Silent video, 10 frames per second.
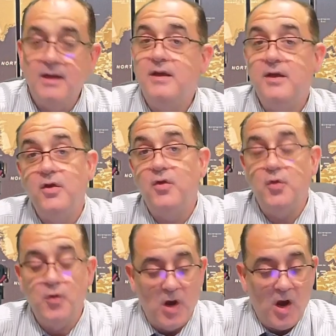
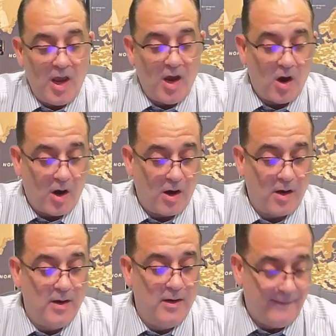You
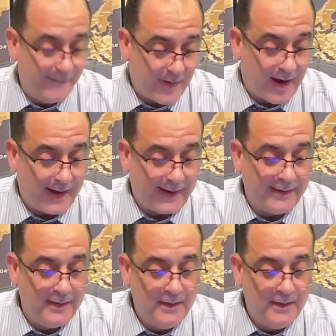are mine.